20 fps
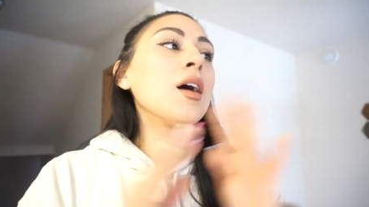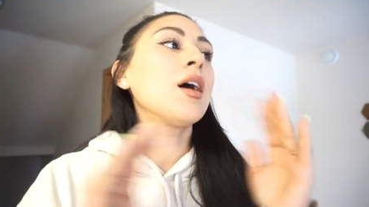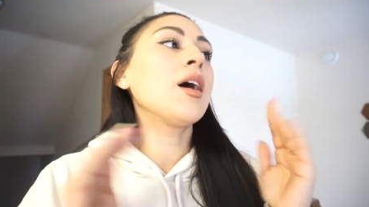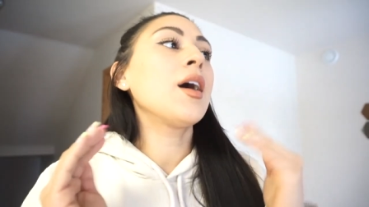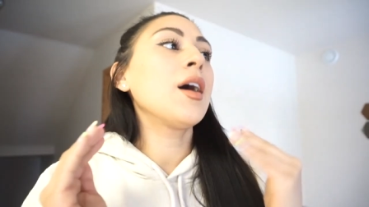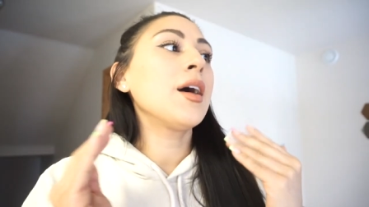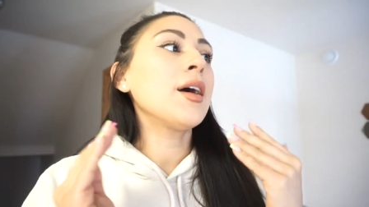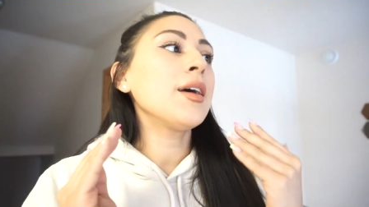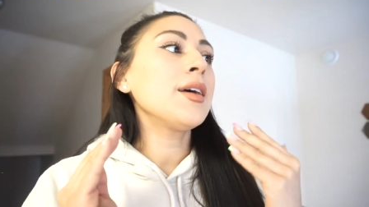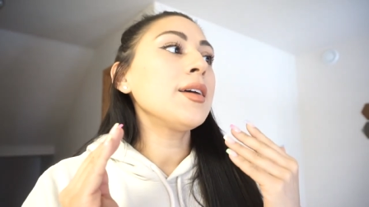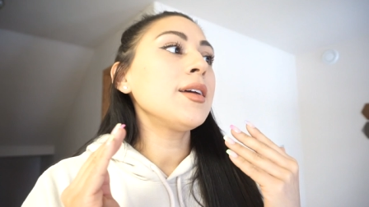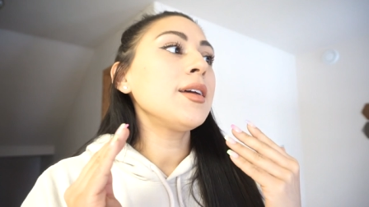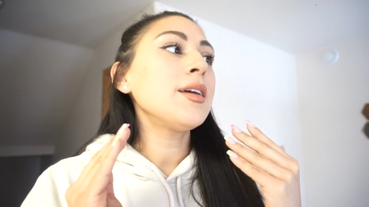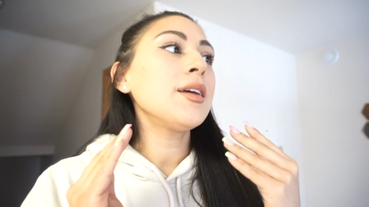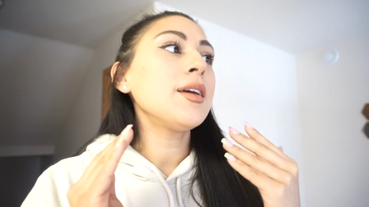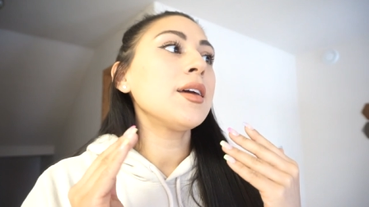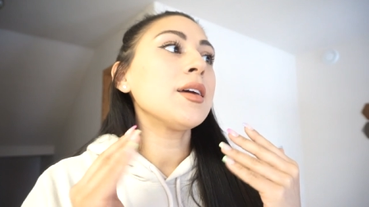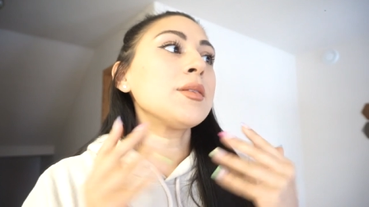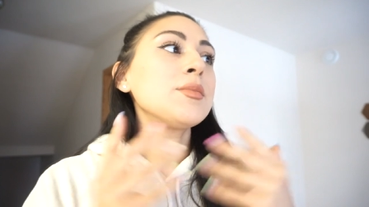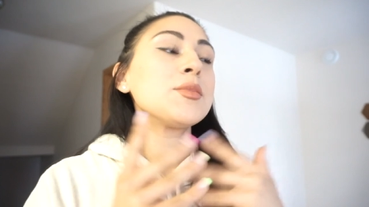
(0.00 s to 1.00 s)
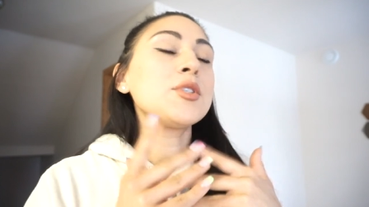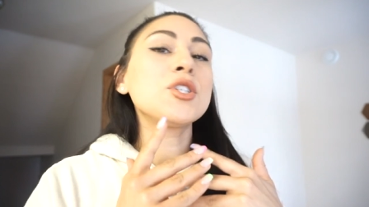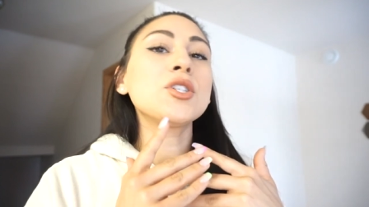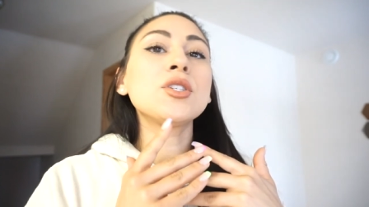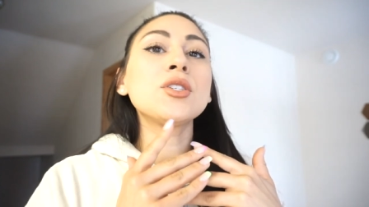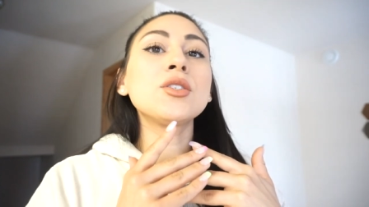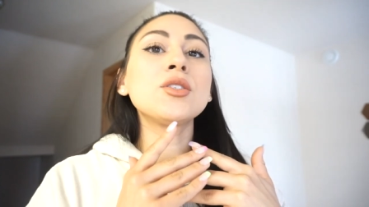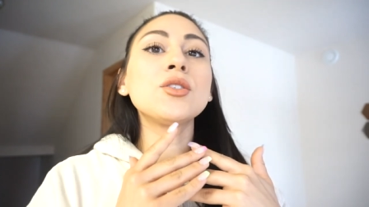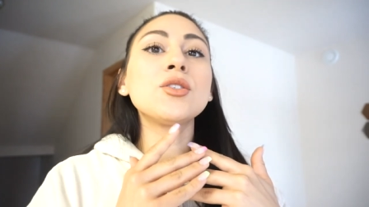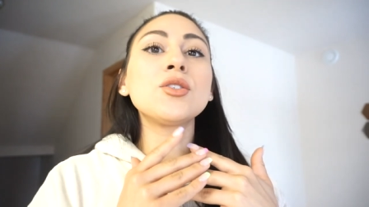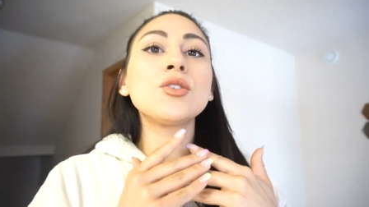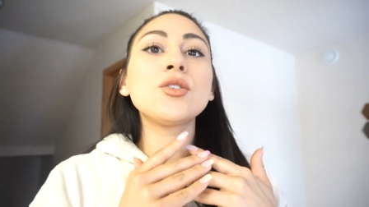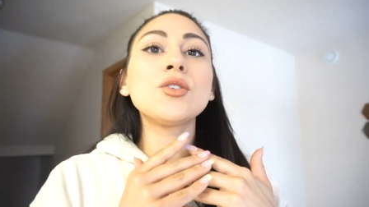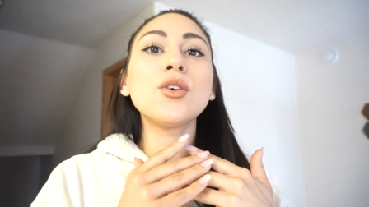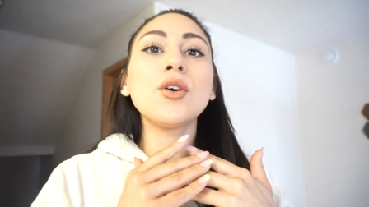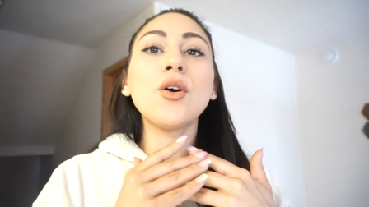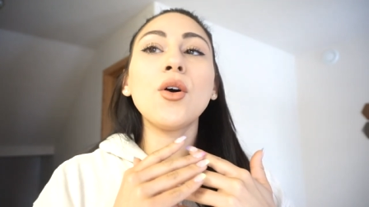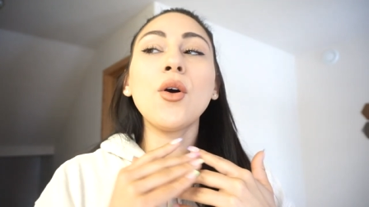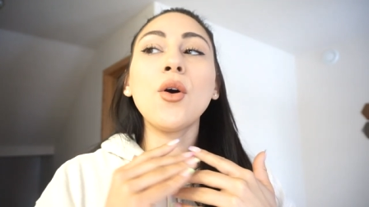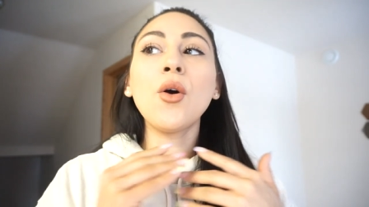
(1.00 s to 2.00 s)
I am just
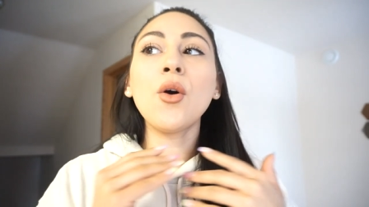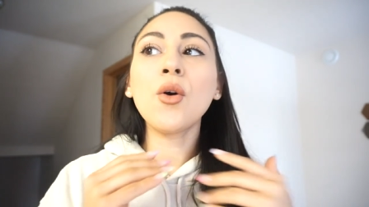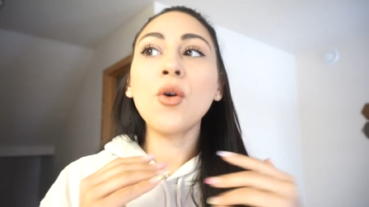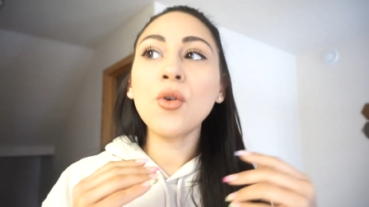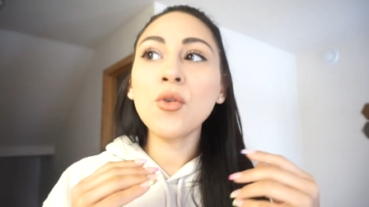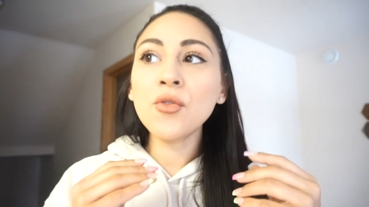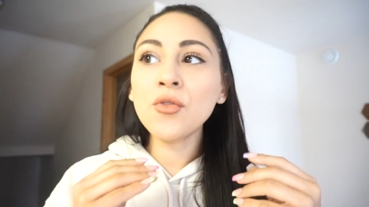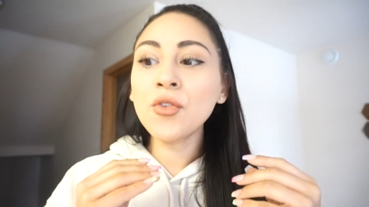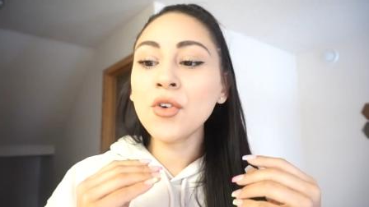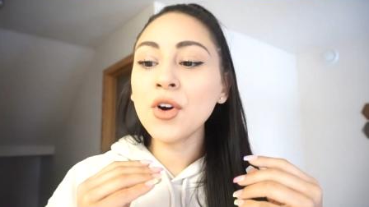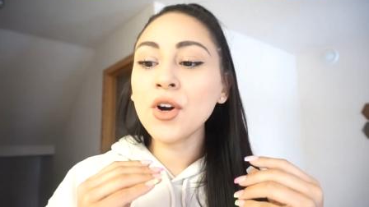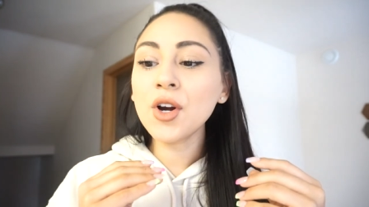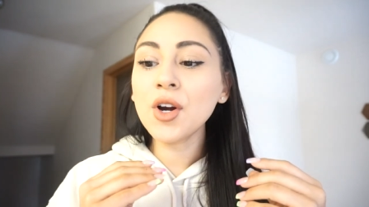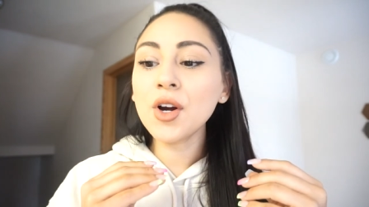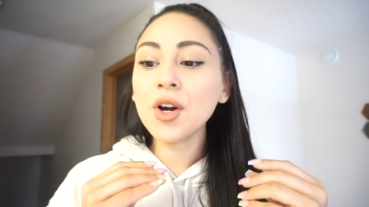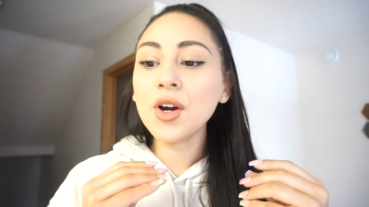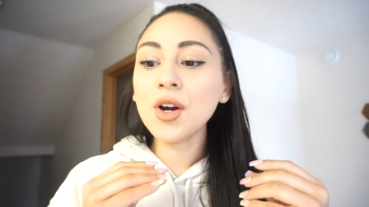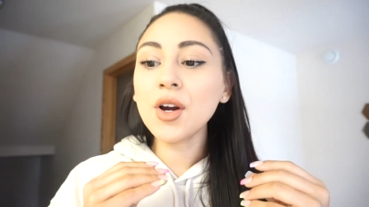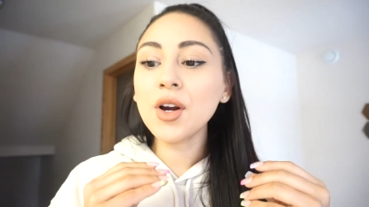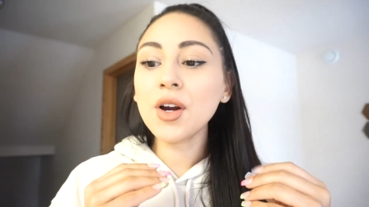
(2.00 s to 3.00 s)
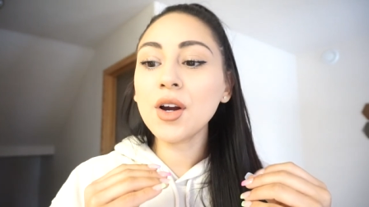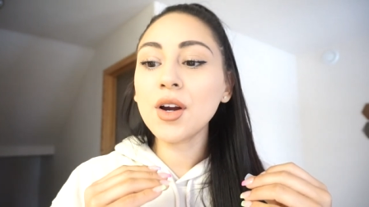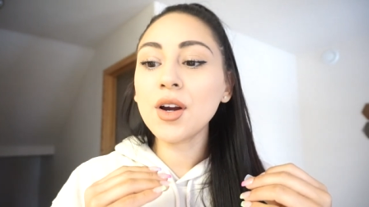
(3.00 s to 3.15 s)
over